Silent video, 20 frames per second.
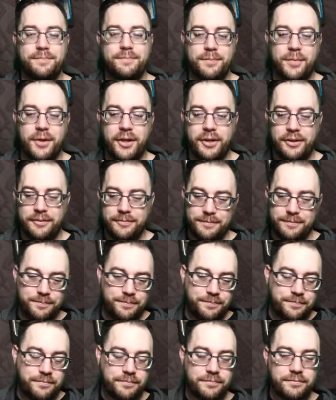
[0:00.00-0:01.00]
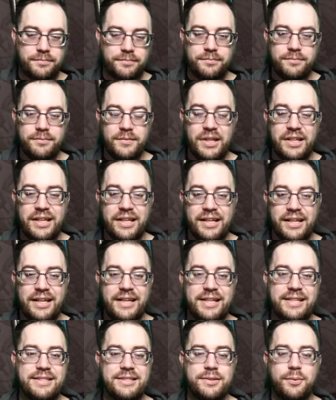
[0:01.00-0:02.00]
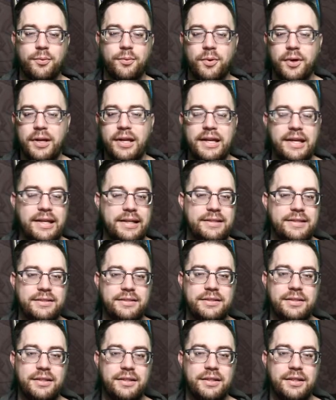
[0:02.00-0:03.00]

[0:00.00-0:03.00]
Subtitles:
but it is what it is.